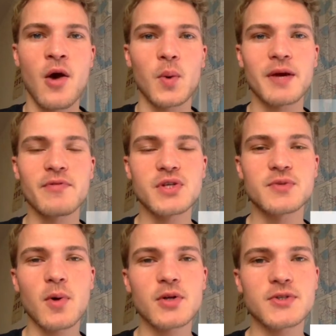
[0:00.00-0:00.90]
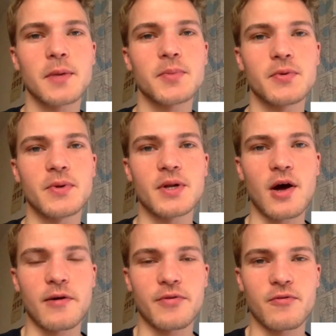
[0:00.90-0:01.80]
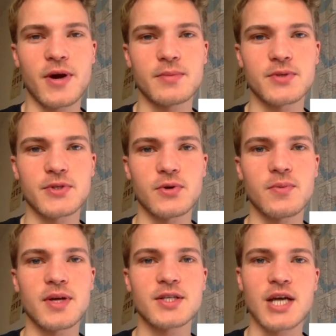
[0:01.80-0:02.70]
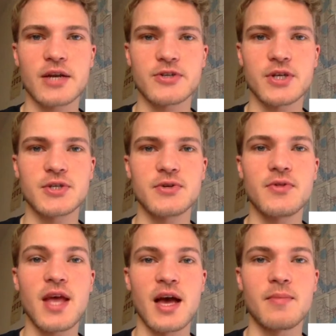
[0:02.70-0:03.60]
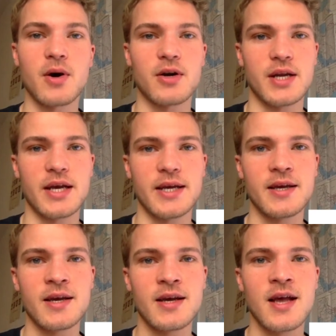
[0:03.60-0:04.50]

we have the small subunit of the ribosome attaching to the mRNA